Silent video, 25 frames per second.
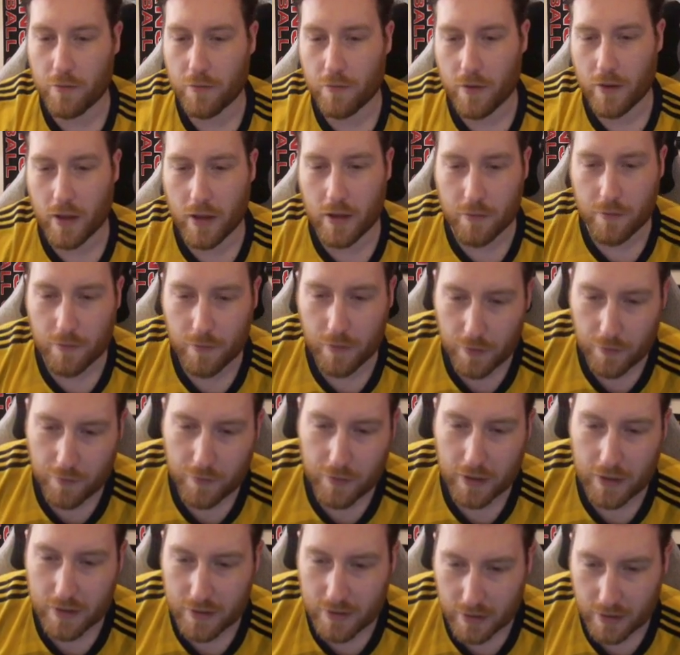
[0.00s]
and then
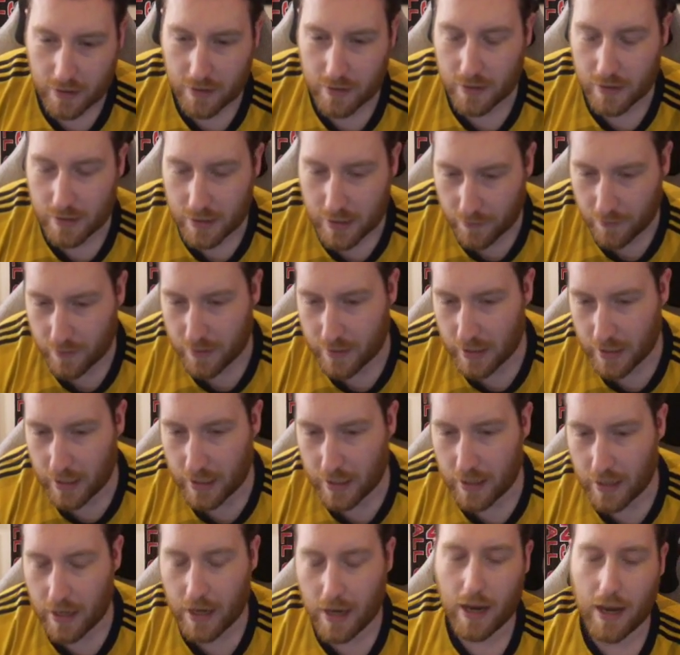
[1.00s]
15, 16, 17,
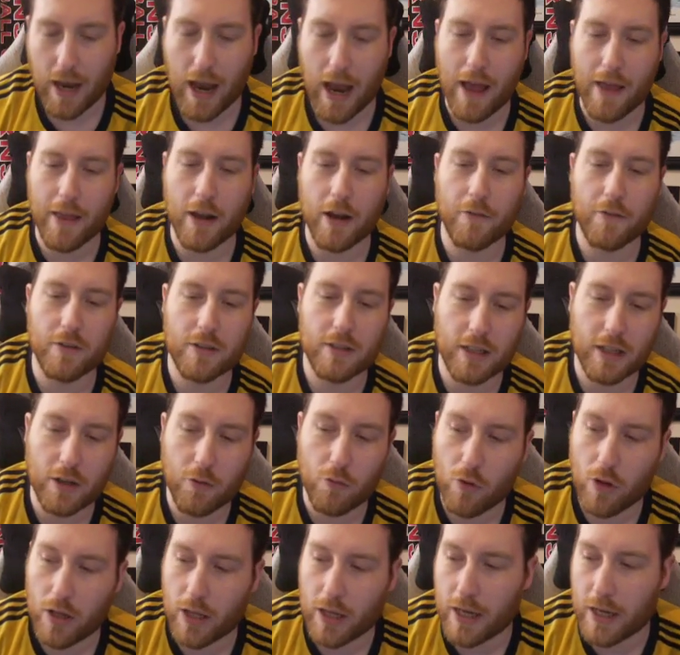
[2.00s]
and then obviously
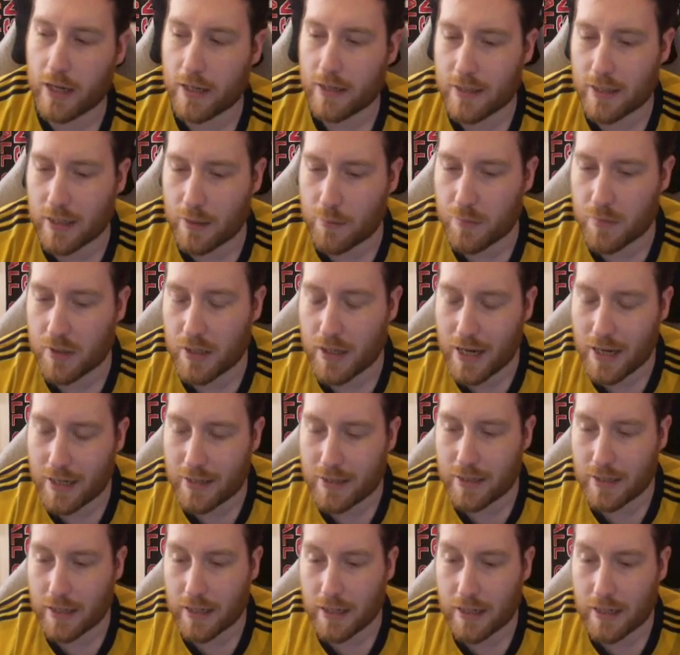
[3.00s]
relegated teams in 18,